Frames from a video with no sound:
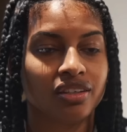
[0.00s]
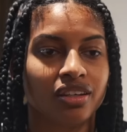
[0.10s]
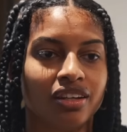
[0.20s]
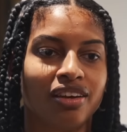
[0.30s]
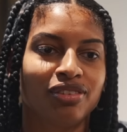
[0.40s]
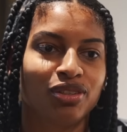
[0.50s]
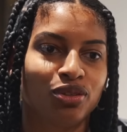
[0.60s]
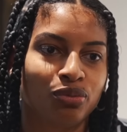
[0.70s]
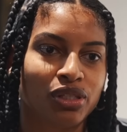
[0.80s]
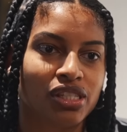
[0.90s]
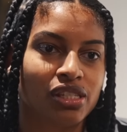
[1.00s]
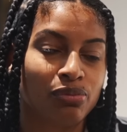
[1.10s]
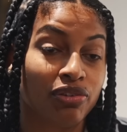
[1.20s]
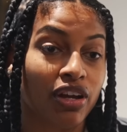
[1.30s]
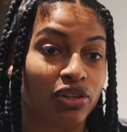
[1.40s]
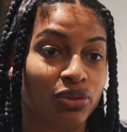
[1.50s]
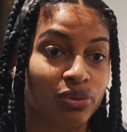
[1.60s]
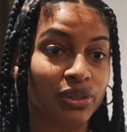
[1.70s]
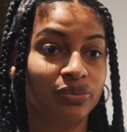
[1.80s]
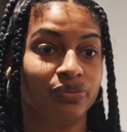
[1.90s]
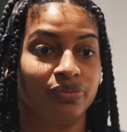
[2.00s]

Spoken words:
Good afternoon, Mr. Smith, how you doing?